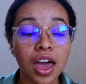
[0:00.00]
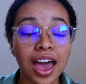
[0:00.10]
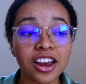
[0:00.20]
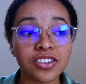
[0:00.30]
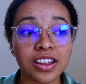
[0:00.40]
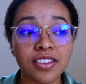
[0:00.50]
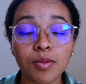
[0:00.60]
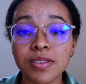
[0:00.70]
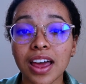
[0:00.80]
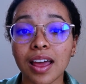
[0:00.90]
actually,
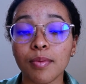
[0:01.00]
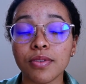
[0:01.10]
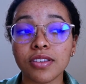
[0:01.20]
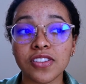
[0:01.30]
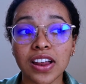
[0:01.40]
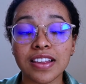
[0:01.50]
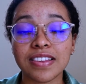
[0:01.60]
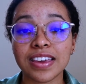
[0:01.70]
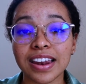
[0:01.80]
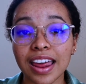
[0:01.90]
sometimes
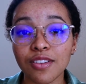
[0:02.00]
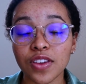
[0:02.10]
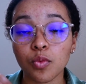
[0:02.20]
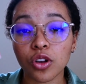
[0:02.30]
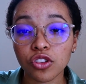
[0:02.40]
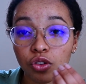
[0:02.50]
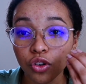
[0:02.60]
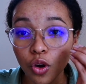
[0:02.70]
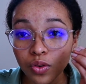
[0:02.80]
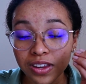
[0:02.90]
jealousy and envy, once you
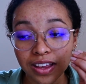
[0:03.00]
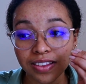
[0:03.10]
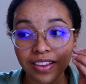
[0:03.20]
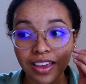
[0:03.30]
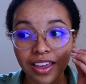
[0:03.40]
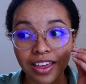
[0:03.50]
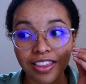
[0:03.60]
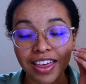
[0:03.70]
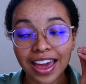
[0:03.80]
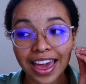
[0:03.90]
notice
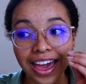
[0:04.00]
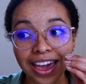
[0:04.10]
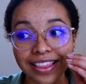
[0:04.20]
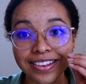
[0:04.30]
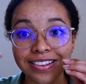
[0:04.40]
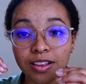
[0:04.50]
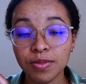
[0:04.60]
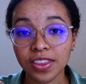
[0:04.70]
that, hey, this is something